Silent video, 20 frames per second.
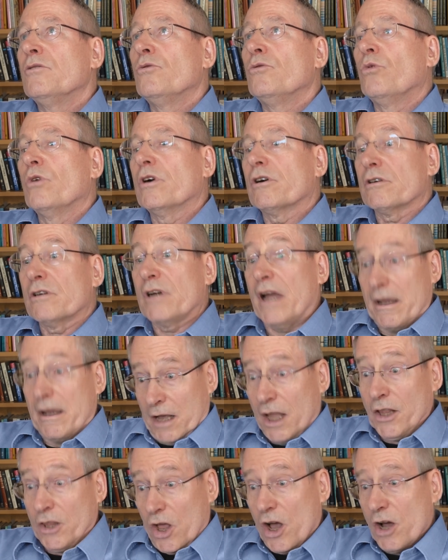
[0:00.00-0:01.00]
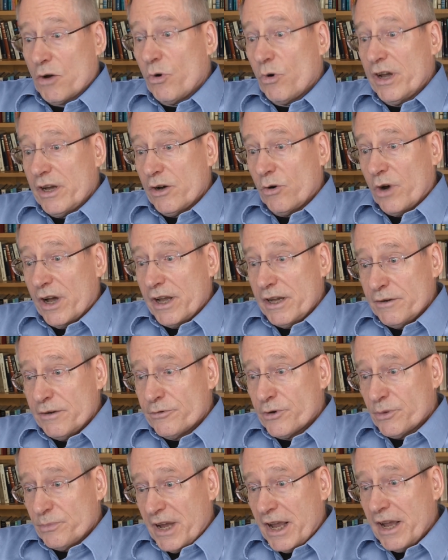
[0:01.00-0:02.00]
we're a long way away
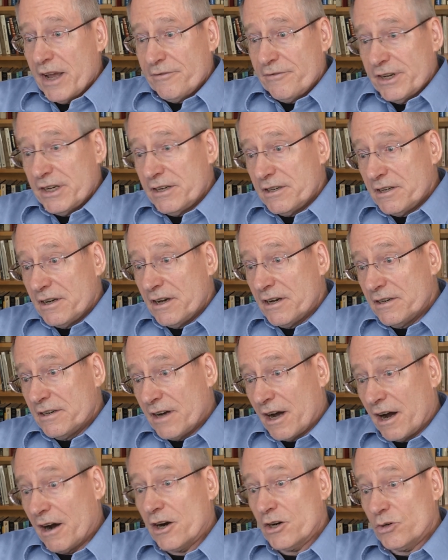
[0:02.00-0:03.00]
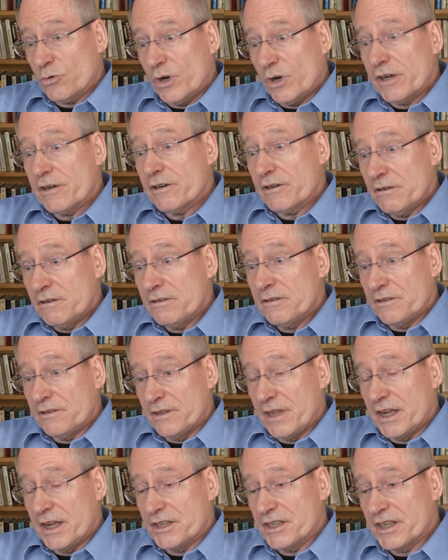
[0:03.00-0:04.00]
from having hardware
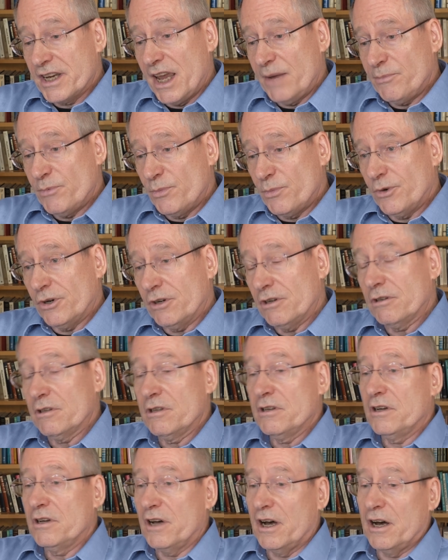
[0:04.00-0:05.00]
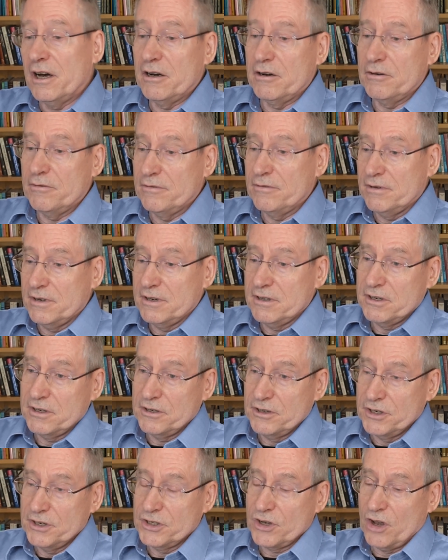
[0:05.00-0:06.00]
that's capable of
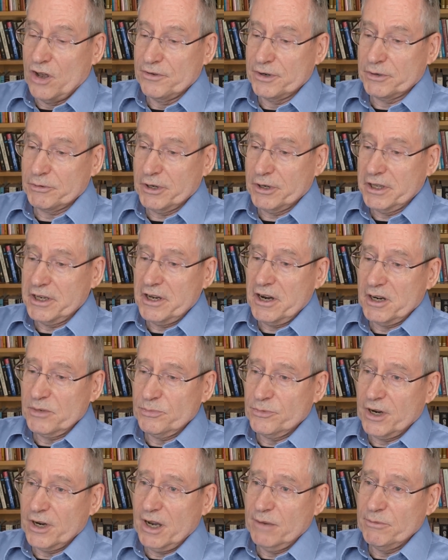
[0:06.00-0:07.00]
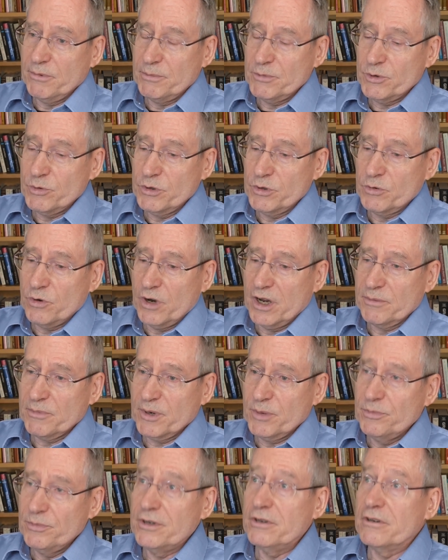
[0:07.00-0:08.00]
solving really hard problems with
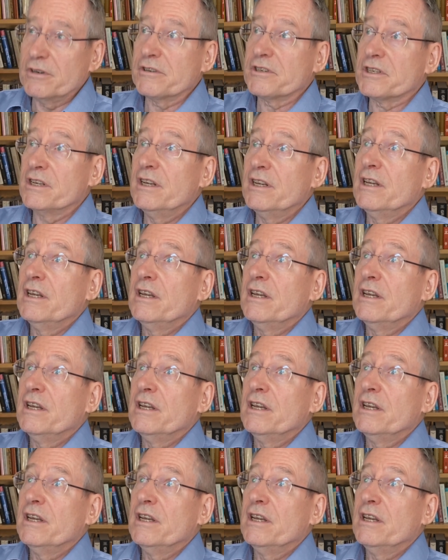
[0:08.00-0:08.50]
quantum computers.